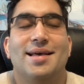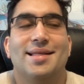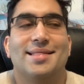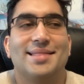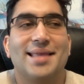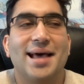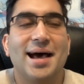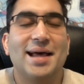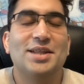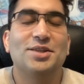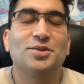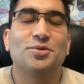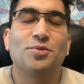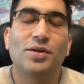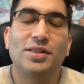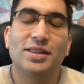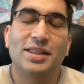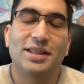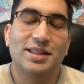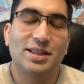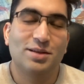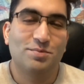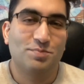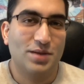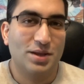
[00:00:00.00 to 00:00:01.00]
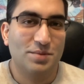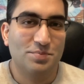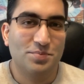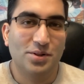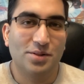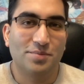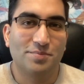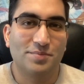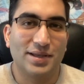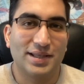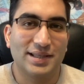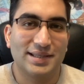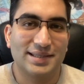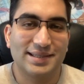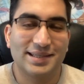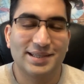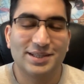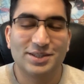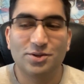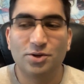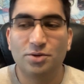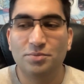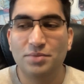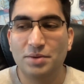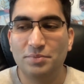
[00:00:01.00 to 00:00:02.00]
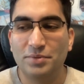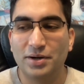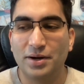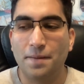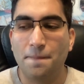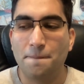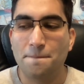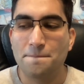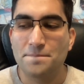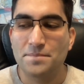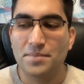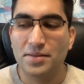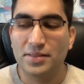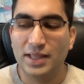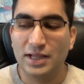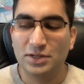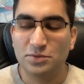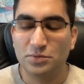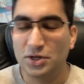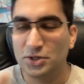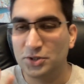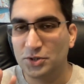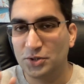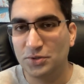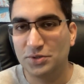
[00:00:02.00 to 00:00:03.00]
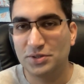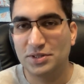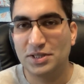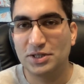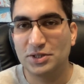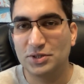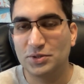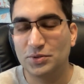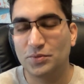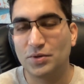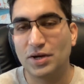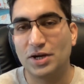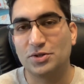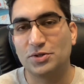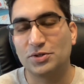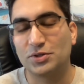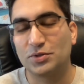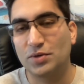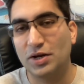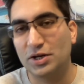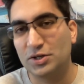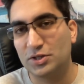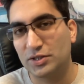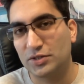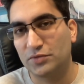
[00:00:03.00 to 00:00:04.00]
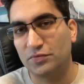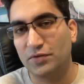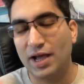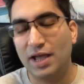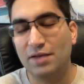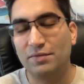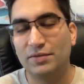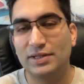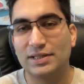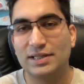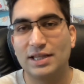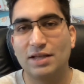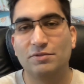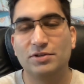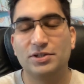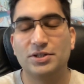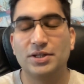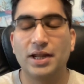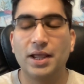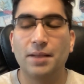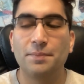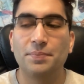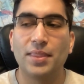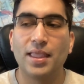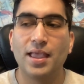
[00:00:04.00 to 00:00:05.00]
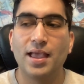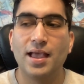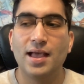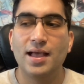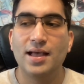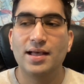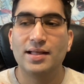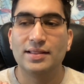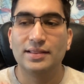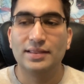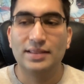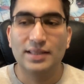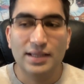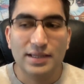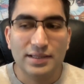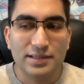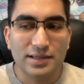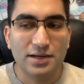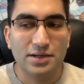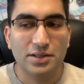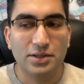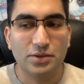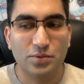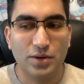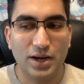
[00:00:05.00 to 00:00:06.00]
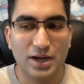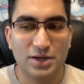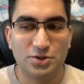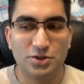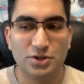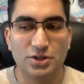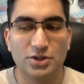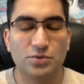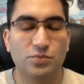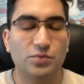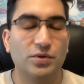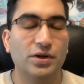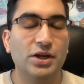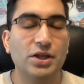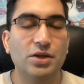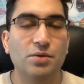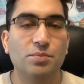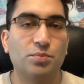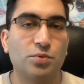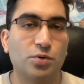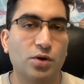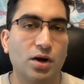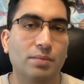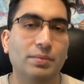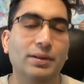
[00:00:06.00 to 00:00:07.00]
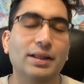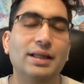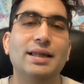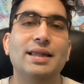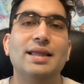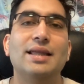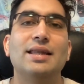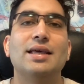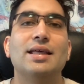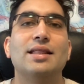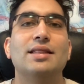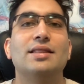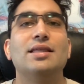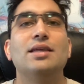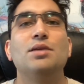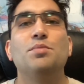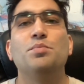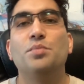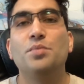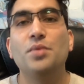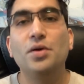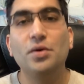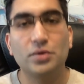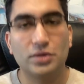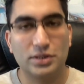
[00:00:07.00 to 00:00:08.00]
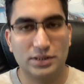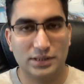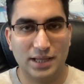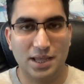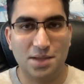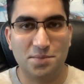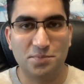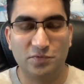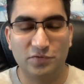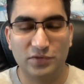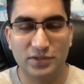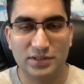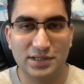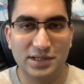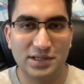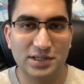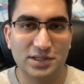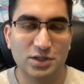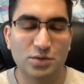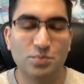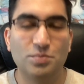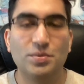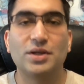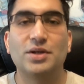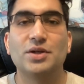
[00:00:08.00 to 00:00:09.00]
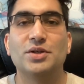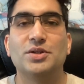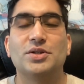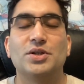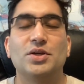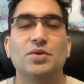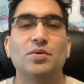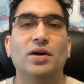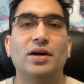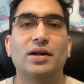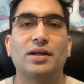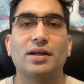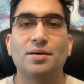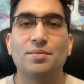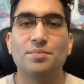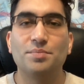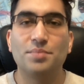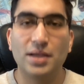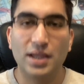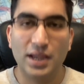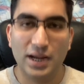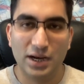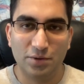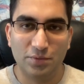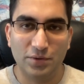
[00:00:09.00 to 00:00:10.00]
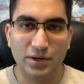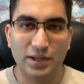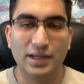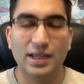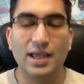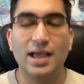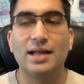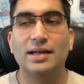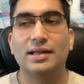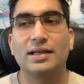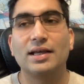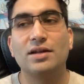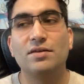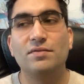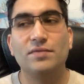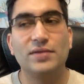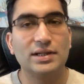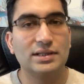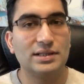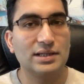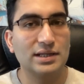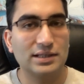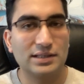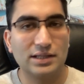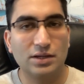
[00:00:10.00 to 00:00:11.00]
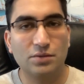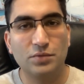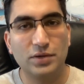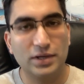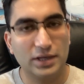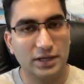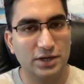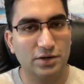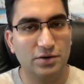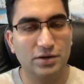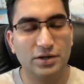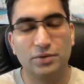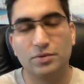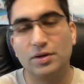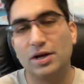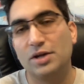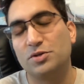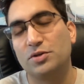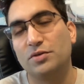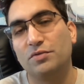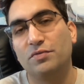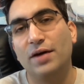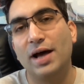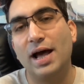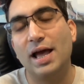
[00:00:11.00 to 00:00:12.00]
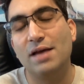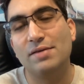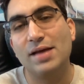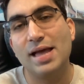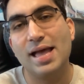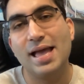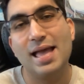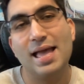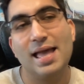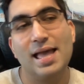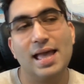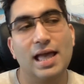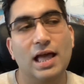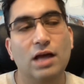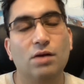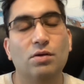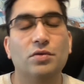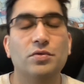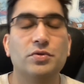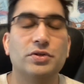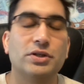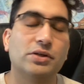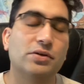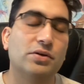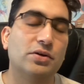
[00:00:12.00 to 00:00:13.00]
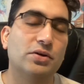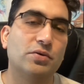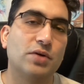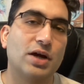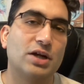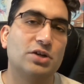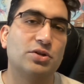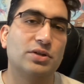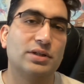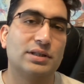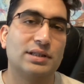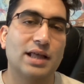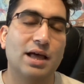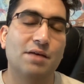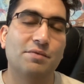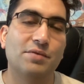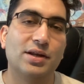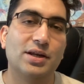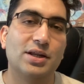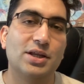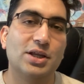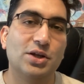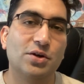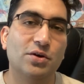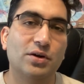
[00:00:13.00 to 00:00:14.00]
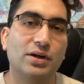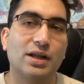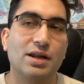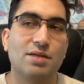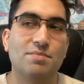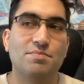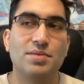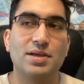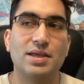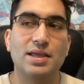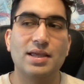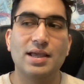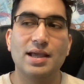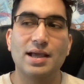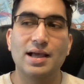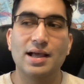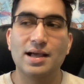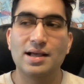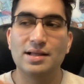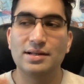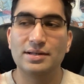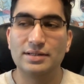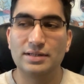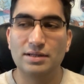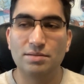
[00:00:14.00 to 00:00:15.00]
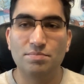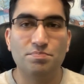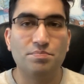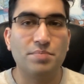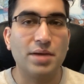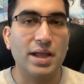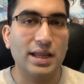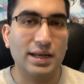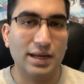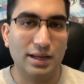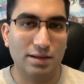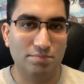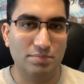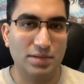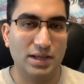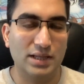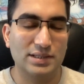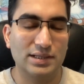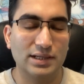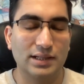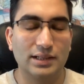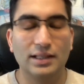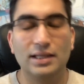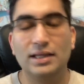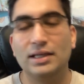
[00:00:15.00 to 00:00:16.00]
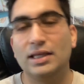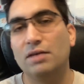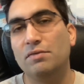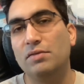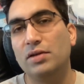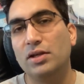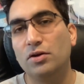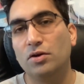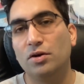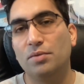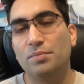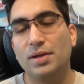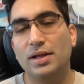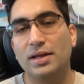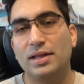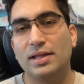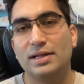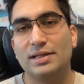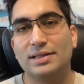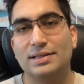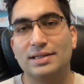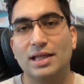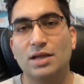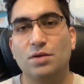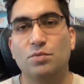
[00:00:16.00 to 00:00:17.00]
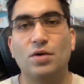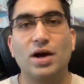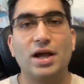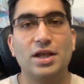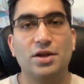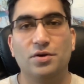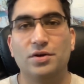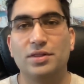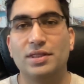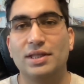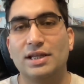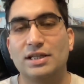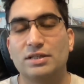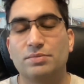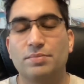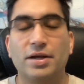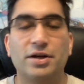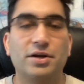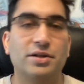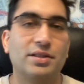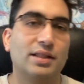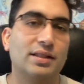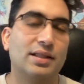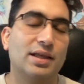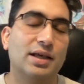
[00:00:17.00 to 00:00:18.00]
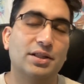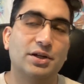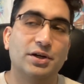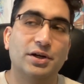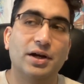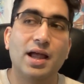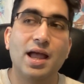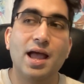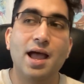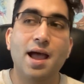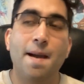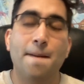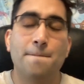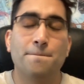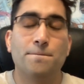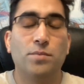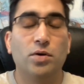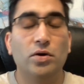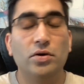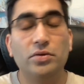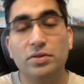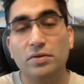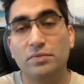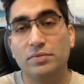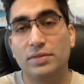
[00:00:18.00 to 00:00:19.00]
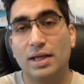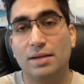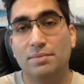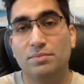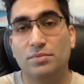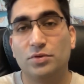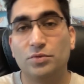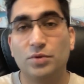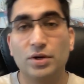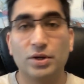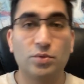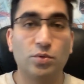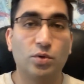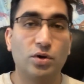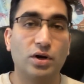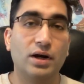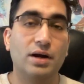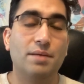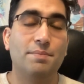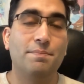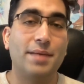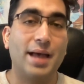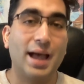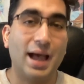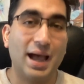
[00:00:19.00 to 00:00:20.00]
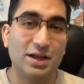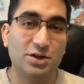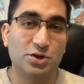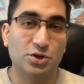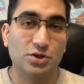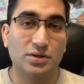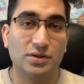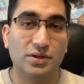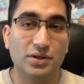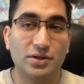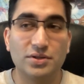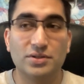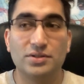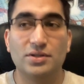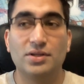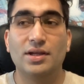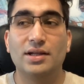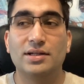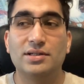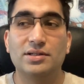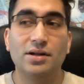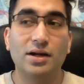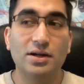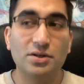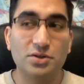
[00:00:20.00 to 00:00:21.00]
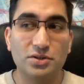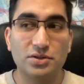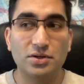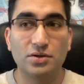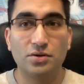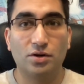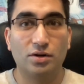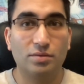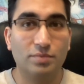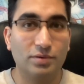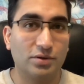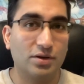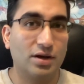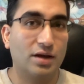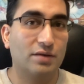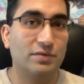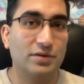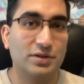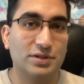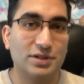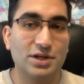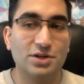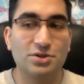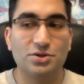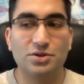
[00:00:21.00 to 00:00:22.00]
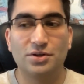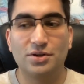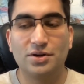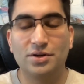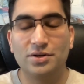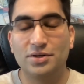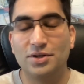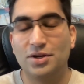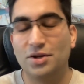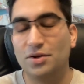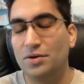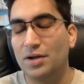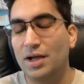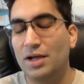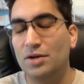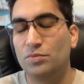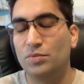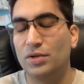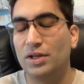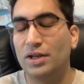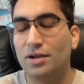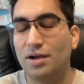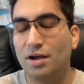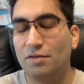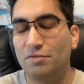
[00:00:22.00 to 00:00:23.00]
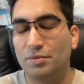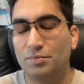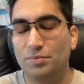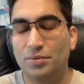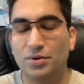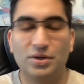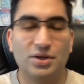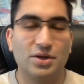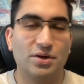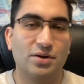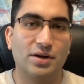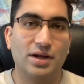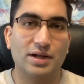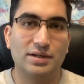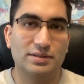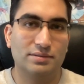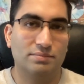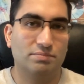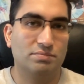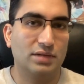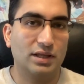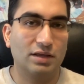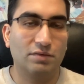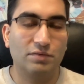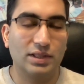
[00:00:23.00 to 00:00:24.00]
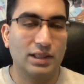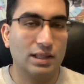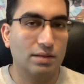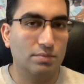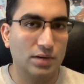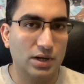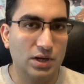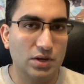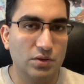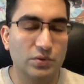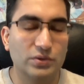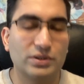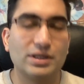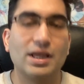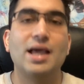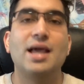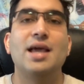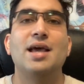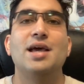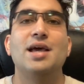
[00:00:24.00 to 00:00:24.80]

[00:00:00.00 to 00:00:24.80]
That is one thing that people miss. So remember, that's why I chose these two questions, questions 5 and 7 today. These are the questions where you probably need the most emphasis because you are comparing and convincing someone here in question 5. And once you go to question 7, you're going to be debating, basically, giving your opinion, saying why your thing is better than the other. Both of them require passion because it's not just a normal conversation. You're not reading off a book. You're not giving them news.